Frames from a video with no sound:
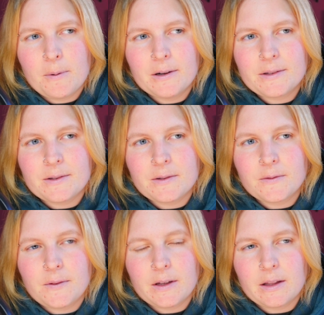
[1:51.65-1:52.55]
person's
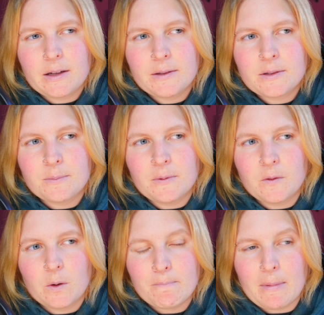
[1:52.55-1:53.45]
feelings
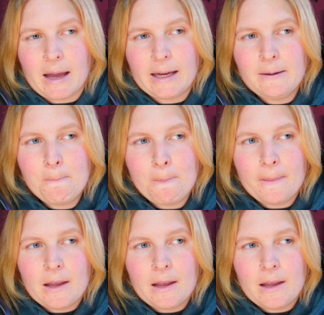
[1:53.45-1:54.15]
before mine.